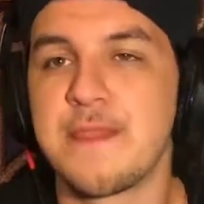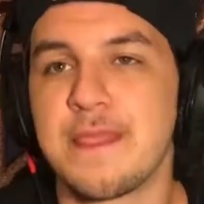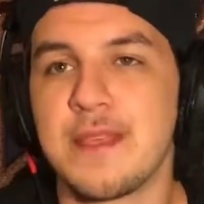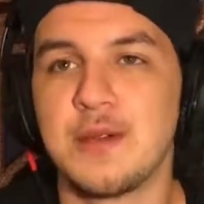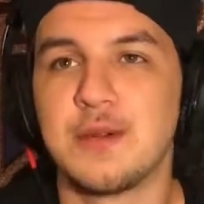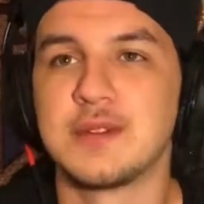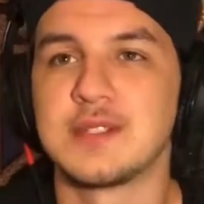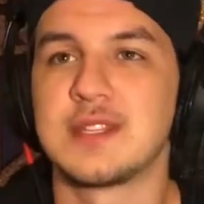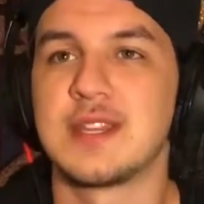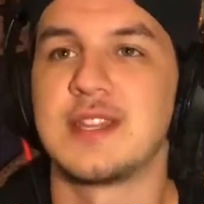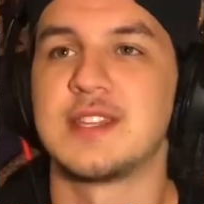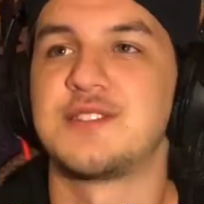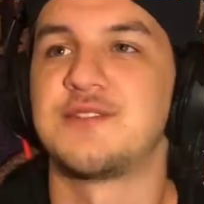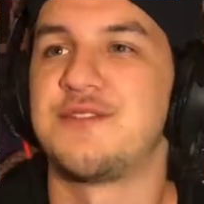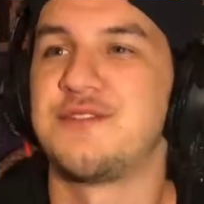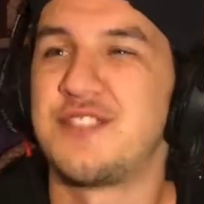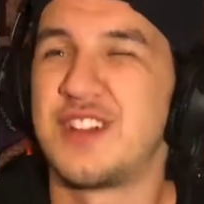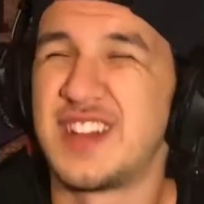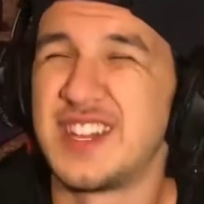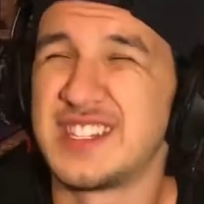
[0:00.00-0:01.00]
It wasn't as
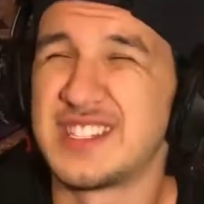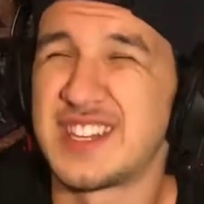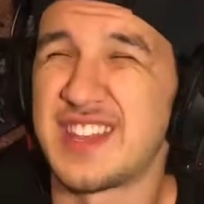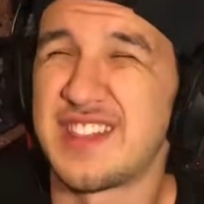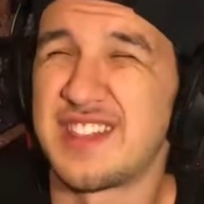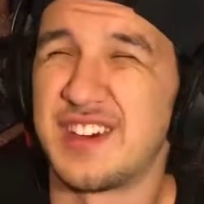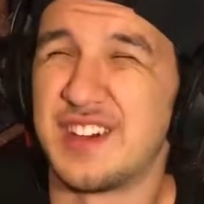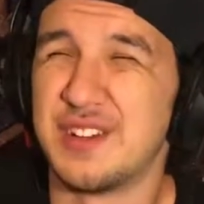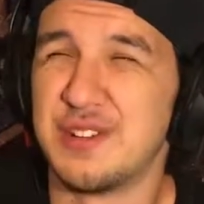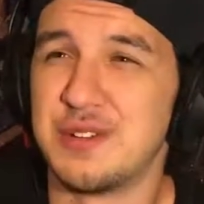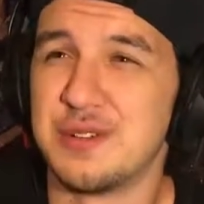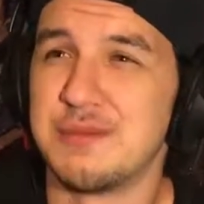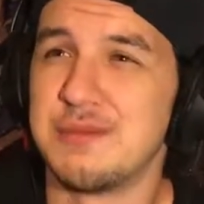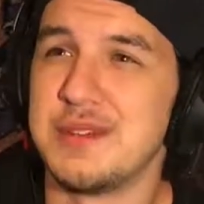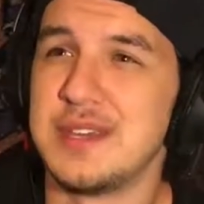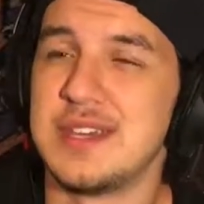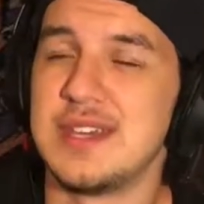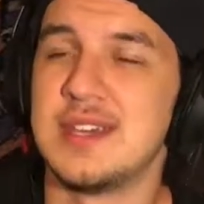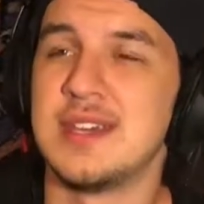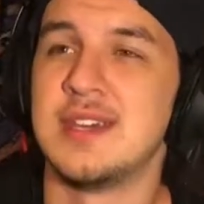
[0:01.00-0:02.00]
funny as I thought it would
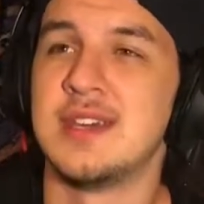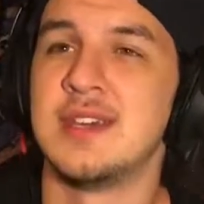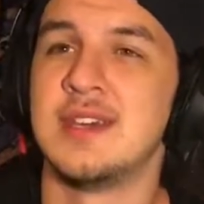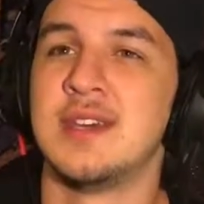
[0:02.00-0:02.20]
be.